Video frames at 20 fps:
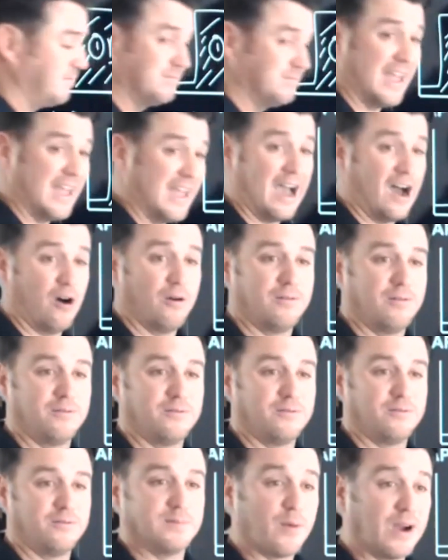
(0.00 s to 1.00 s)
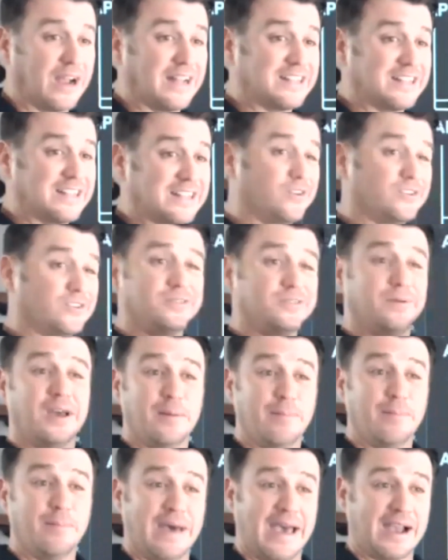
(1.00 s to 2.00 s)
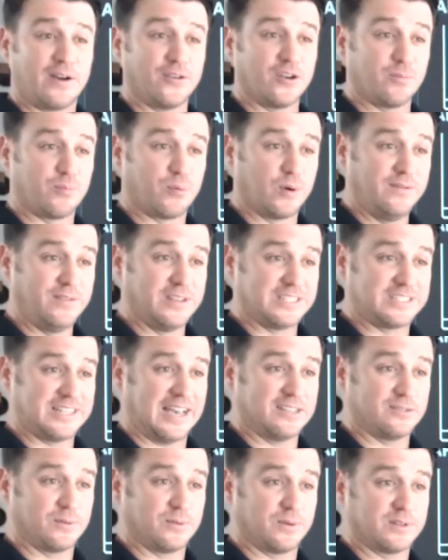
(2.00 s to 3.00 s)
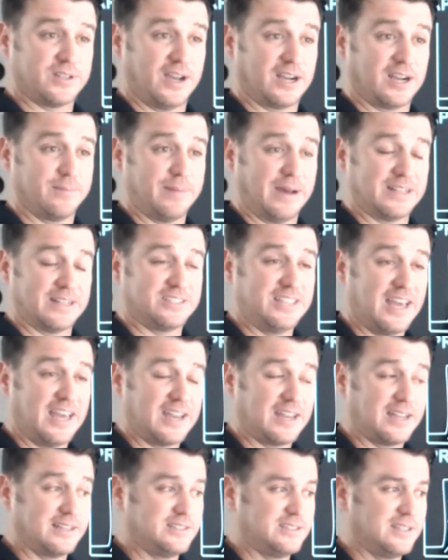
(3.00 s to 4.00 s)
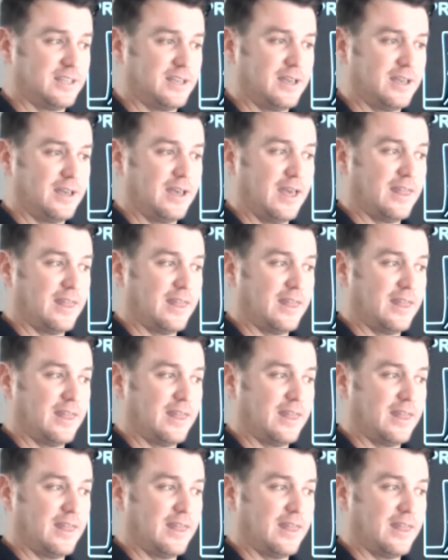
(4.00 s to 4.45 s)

Now, remember I told you back on the previous slides we were talking about settings